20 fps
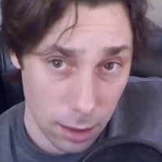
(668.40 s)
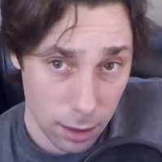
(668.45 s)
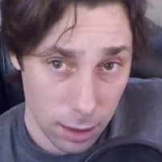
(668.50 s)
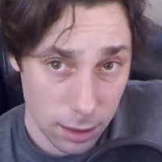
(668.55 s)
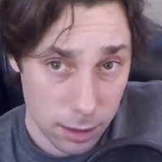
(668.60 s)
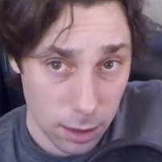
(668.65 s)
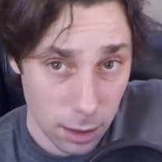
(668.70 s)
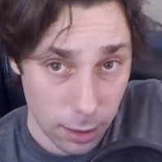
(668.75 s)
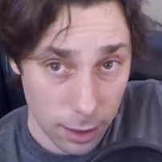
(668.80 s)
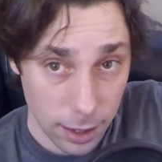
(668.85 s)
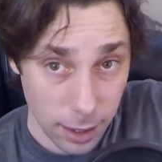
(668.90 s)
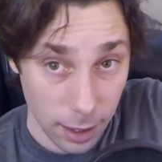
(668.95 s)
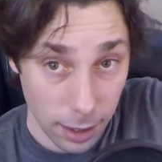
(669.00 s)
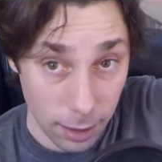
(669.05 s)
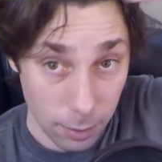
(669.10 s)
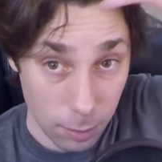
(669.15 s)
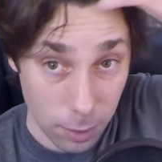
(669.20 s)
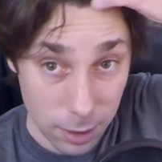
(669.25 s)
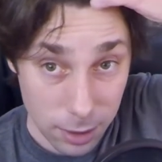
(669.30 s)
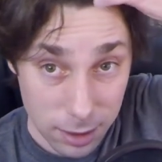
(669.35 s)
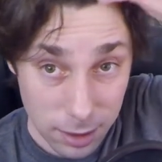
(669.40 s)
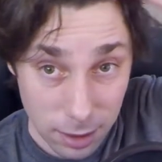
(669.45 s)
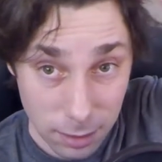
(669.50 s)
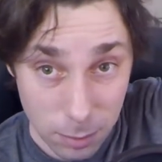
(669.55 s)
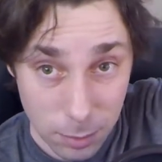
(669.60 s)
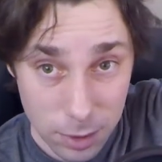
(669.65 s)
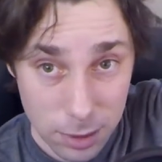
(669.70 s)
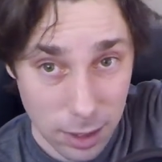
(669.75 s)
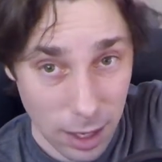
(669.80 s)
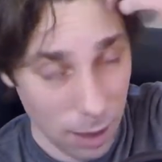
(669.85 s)
There's a lot of kit. What's
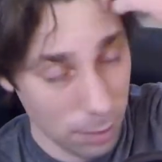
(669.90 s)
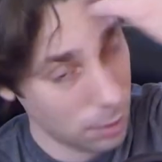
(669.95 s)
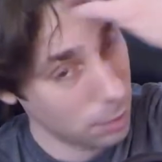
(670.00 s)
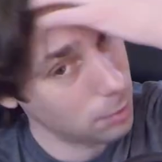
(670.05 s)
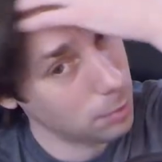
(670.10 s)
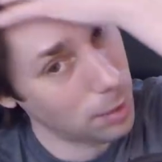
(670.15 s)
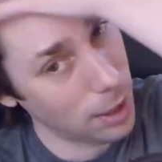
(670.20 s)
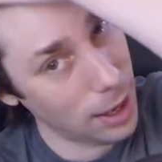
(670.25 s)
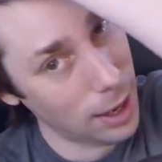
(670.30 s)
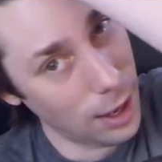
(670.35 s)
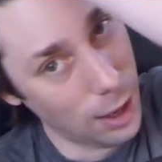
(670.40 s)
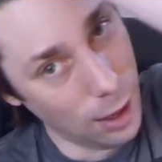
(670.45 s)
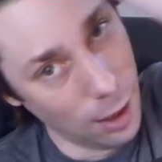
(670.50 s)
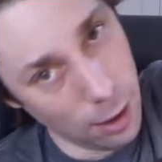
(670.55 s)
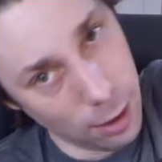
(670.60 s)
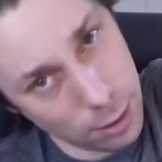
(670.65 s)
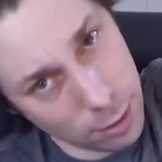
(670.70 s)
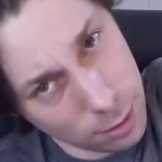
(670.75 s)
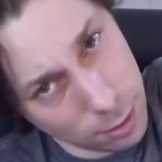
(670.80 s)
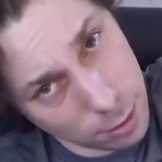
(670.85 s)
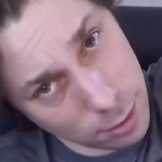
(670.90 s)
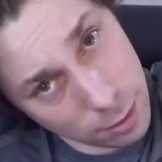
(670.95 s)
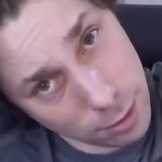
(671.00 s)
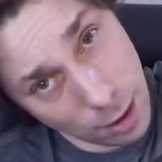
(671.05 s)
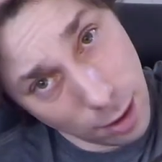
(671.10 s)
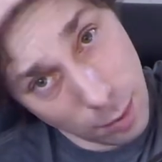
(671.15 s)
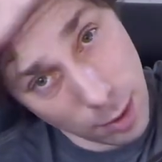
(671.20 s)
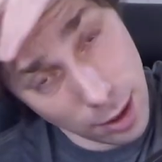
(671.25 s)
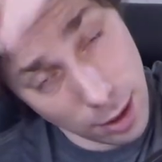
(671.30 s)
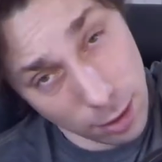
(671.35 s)
happening with my hair?
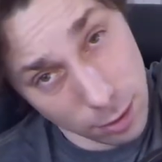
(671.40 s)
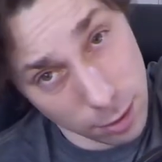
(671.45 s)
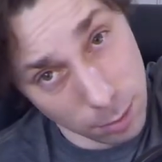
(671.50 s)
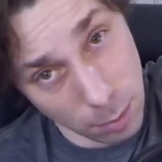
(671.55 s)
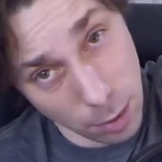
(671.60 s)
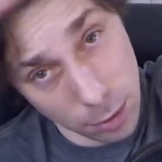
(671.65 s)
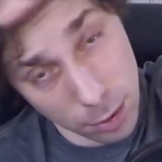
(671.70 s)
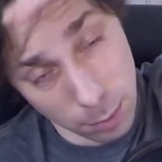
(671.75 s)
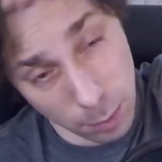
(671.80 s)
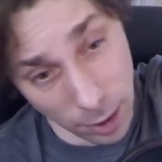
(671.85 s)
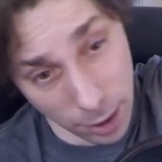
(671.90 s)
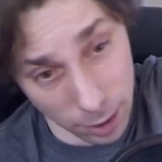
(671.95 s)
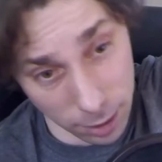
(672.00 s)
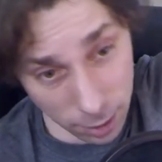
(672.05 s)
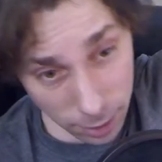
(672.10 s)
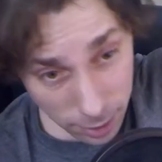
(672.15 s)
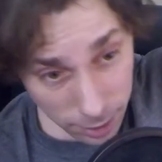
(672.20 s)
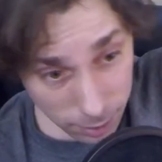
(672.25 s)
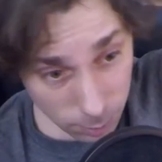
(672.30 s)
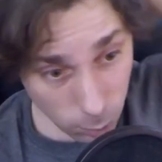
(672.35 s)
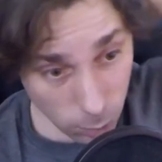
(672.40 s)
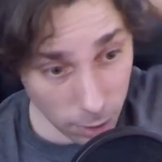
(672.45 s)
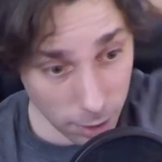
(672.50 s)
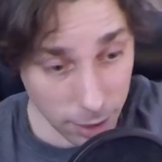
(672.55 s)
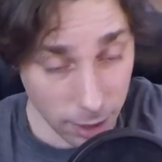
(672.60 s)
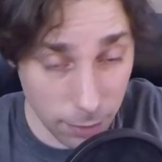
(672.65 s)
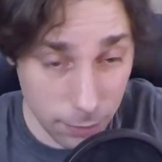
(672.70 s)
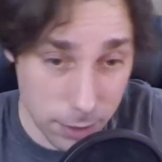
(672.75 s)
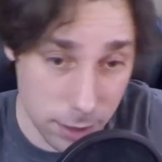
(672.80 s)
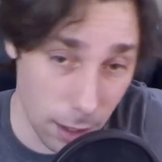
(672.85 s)
I went out on the motorbike earlier.
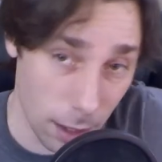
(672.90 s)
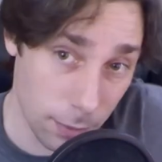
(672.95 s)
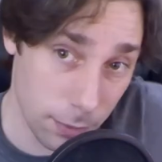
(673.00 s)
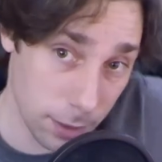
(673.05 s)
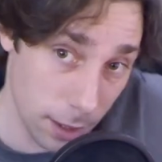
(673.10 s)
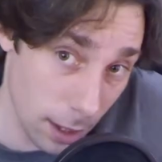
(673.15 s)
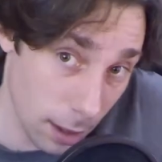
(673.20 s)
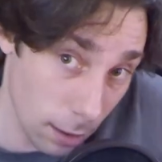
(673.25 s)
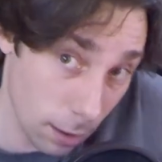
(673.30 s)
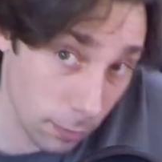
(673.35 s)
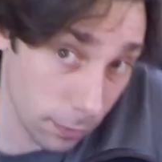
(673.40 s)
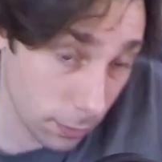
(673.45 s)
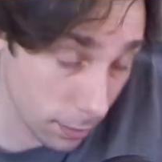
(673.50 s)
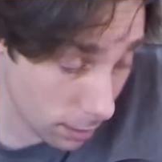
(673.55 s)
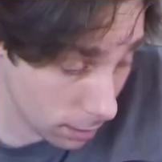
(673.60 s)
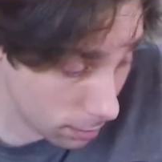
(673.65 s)
Work gave us half a day off.